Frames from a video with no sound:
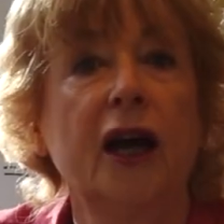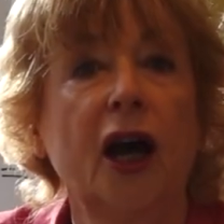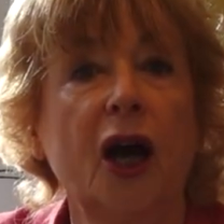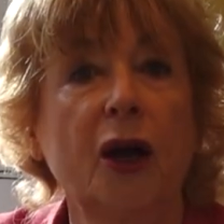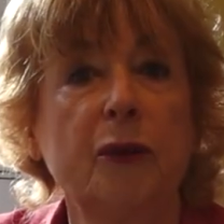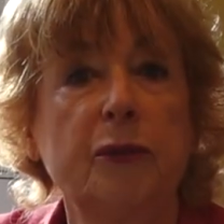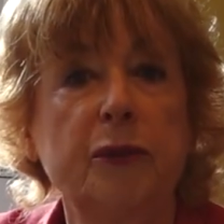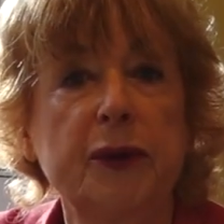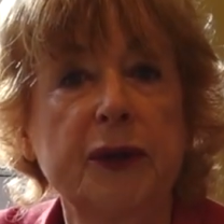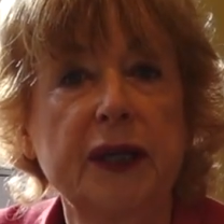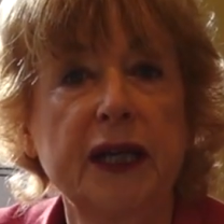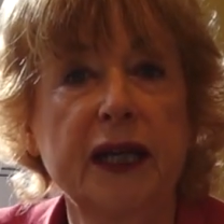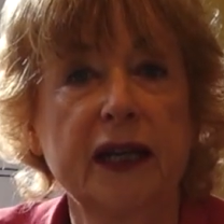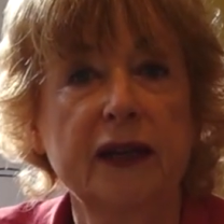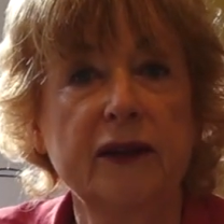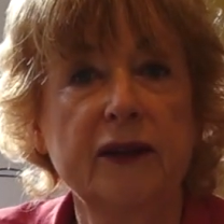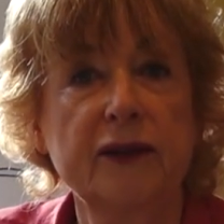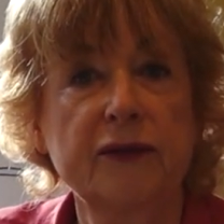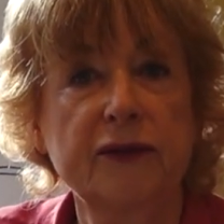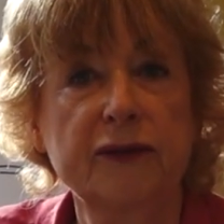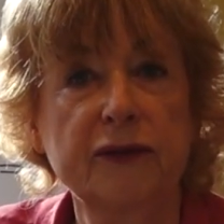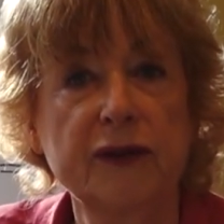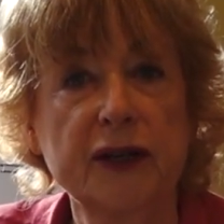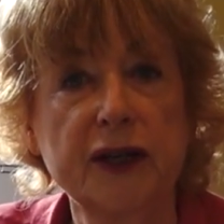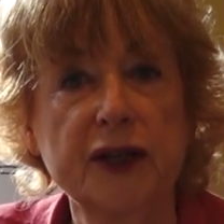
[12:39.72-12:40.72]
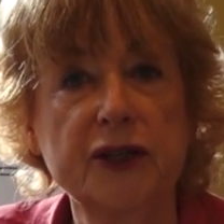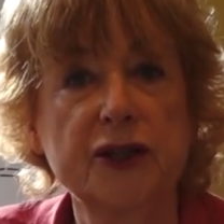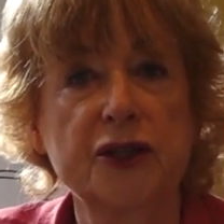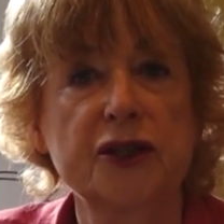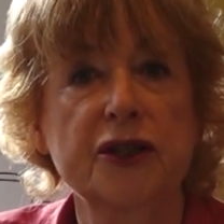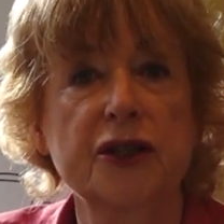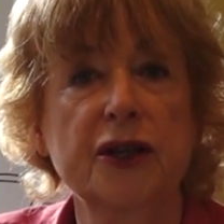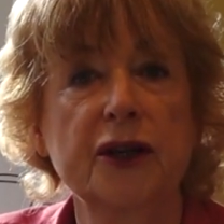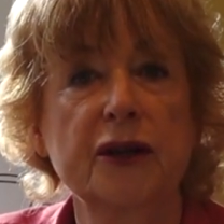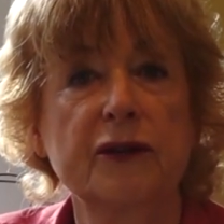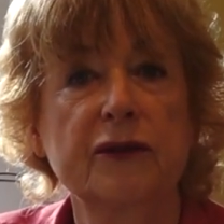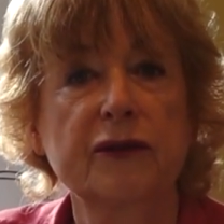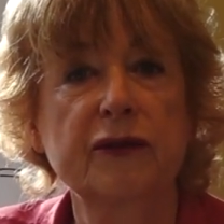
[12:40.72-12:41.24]
and put it in the
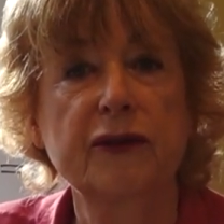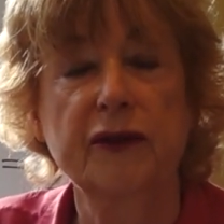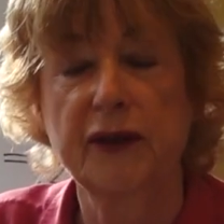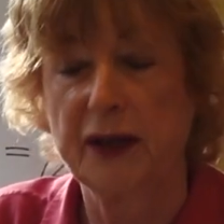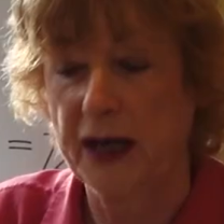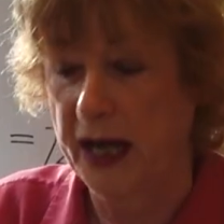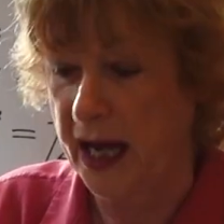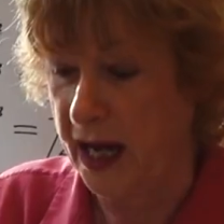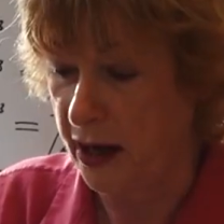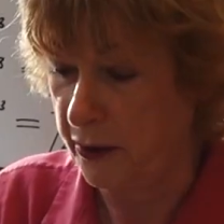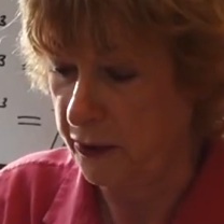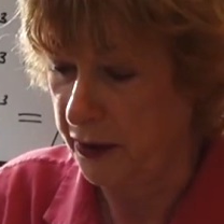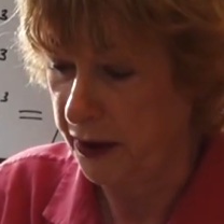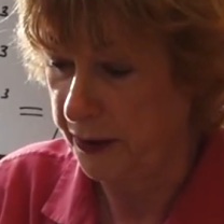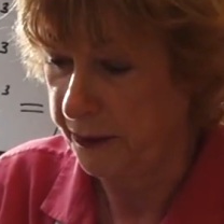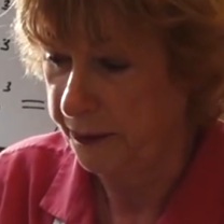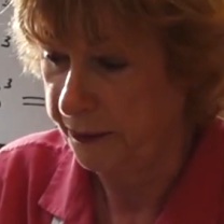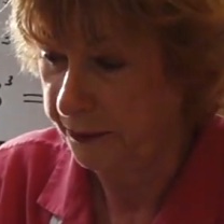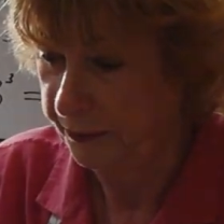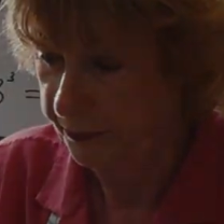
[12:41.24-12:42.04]
fridge for an hour.